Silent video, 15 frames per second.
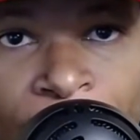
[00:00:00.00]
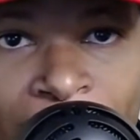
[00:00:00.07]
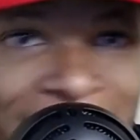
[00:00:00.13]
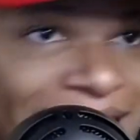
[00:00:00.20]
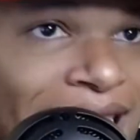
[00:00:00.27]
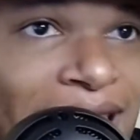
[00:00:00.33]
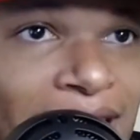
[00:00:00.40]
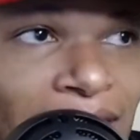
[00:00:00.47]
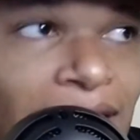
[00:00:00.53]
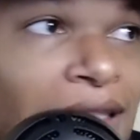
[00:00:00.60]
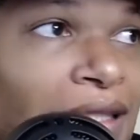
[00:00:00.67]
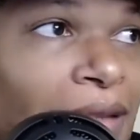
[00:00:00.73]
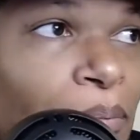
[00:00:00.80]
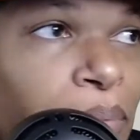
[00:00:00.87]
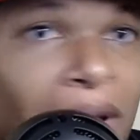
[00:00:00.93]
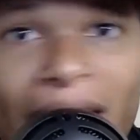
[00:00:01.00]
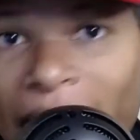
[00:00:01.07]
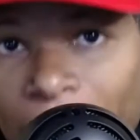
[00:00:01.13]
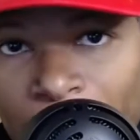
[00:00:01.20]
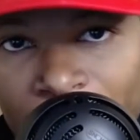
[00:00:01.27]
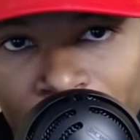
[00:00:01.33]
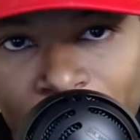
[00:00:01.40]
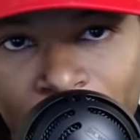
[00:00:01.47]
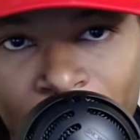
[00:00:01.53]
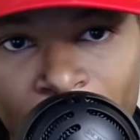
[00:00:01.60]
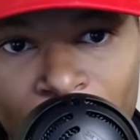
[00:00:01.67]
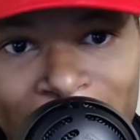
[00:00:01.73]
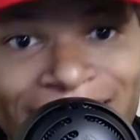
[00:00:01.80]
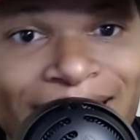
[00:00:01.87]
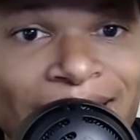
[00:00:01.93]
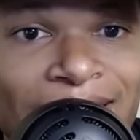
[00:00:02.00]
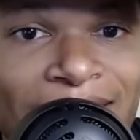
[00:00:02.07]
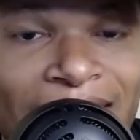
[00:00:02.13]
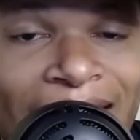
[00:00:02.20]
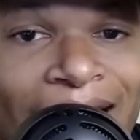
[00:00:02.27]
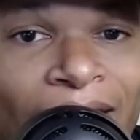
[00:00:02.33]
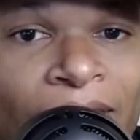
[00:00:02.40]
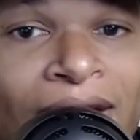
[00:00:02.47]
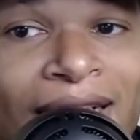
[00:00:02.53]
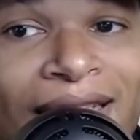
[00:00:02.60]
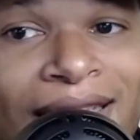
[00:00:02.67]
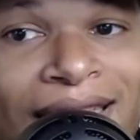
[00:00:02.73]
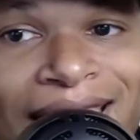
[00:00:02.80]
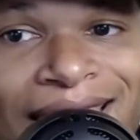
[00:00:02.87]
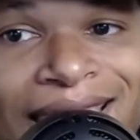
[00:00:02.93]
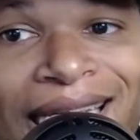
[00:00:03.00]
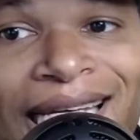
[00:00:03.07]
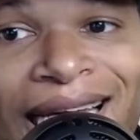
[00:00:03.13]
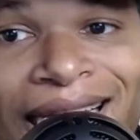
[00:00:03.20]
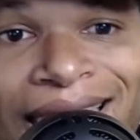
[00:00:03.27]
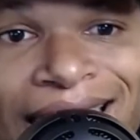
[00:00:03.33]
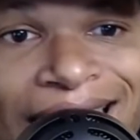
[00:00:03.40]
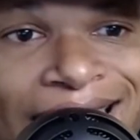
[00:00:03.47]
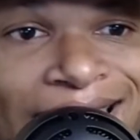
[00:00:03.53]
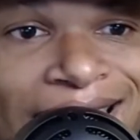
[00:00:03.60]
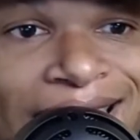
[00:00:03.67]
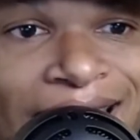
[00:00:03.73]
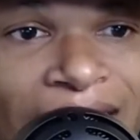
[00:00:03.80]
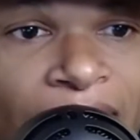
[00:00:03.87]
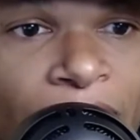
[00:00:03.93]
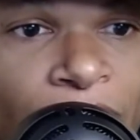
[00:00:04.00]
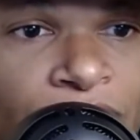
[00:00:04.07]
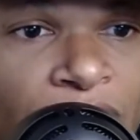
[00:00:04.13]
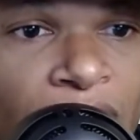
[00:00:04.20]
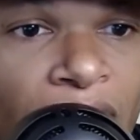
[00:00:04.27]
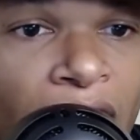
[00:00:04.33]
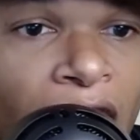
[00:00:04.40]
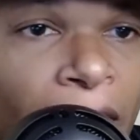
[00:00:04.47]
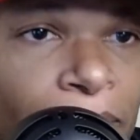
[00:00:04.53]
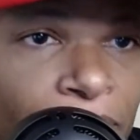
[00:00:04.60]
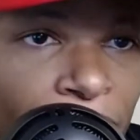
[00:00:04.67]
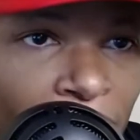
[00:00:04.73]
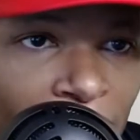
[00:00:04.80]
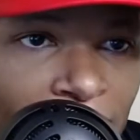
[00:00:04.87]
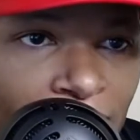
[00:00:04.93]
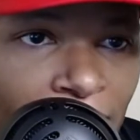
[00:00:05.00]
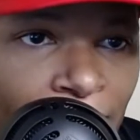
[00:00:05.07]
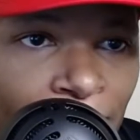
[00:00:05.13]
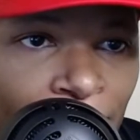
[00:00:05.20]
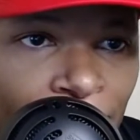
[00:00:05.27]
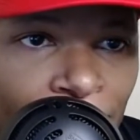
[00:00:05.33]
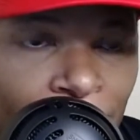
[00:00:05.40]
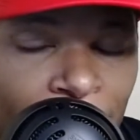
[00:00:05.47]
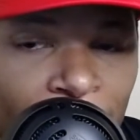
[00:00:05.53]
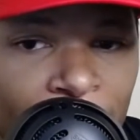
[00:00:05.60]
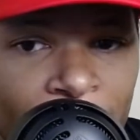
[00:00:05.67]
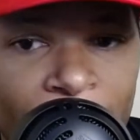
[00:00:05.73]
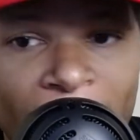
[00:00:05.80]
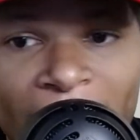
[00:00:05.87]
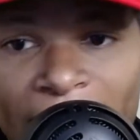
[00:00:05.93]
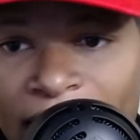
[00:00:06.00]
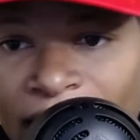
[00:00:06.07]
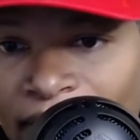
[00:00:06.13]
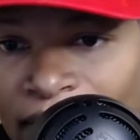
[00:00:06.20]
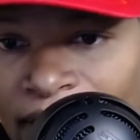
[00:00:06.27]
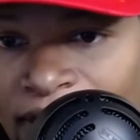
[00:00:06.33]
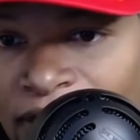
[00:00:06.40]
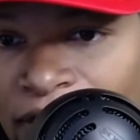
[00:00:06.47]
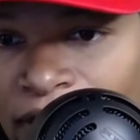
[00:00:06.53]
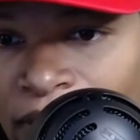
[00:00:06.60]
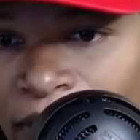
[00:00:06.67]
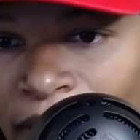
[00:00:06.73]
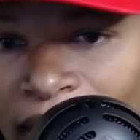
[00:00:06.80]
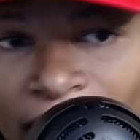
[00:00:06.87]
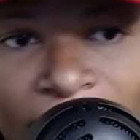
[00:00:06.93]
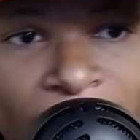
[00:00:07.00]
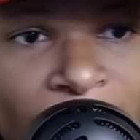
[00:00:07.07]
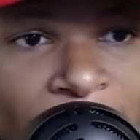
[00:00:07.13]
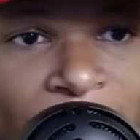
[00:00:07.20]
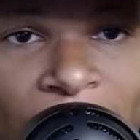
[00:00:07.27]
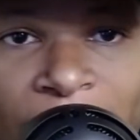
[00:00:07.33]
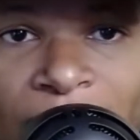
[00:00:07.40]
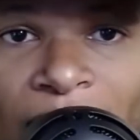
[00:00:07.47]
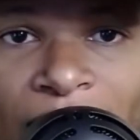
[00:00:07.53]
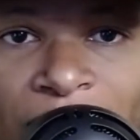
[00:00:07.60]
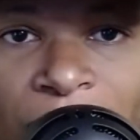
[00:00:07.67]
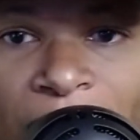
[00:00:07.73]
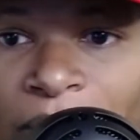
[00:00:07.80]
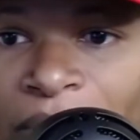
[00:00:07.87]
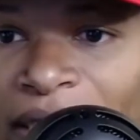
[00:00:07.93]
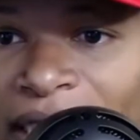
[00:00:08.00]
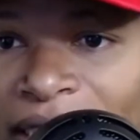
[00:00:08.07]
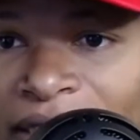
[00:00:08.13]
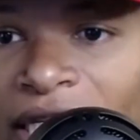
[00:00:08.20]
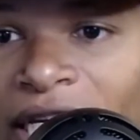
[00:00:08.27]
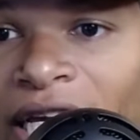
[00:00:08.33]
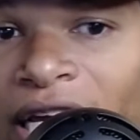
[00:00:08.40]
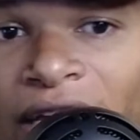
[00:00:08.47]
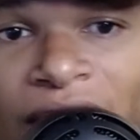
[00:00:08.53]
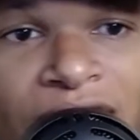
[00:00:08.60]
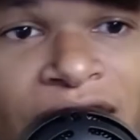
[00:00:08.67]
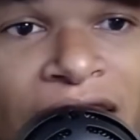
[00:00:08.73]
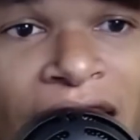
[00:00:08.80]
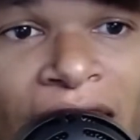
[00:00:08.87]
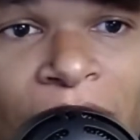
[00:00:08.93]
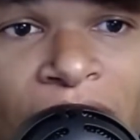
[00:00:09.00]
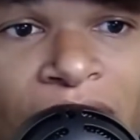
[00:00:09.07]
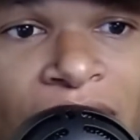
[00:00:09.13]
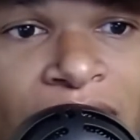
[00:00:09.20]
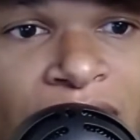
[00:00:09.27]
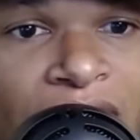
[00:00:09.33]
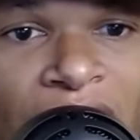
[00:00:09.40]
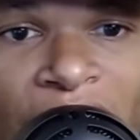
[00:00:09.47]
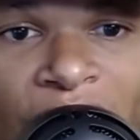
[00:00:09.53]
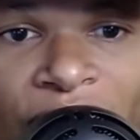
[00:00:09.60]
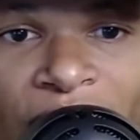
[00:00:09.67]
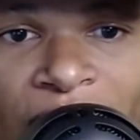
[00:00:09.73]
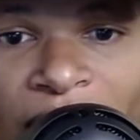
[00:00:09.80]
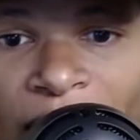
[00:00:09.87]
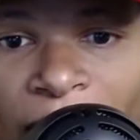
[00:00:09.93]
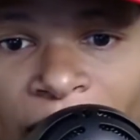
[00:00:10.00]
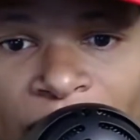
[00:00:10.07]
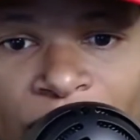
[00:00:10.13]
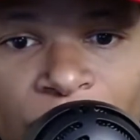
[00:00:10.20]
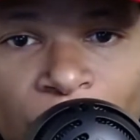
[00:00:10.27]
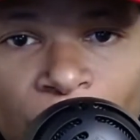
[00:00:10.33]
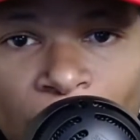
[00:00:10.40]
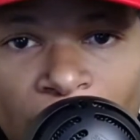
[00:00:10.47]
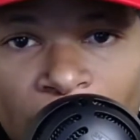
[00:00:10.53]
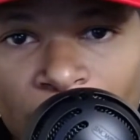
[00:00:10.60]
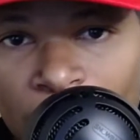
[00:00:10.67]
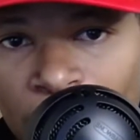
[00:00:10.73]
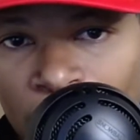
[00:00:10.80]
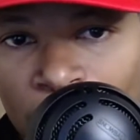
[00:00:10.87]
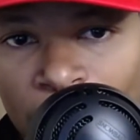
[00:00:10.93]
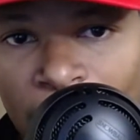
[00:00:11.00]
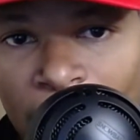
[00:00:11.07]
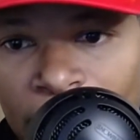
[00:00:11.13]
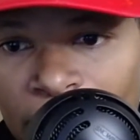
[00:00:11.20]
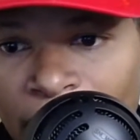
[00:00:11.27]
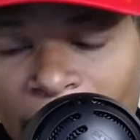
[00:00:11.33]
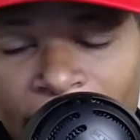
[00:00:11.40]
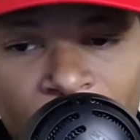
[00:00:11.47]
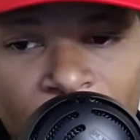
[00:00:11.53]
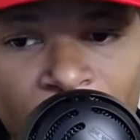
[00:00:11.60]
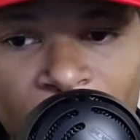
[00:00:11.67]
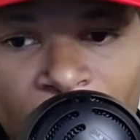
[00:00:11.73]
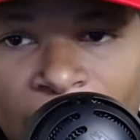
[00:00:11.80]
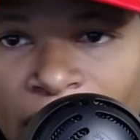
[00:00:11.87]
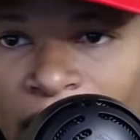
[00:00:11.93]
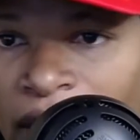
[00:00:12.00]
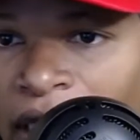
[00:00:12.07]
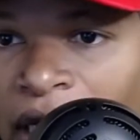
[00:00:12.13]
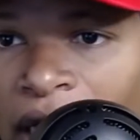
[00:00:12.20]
This is just the playbook, but this is how these elite sickos operate. My goodness. My goodness. Y'all talk to me, please, in the chat, because if you didn't hear about the story, you probably haven't been looking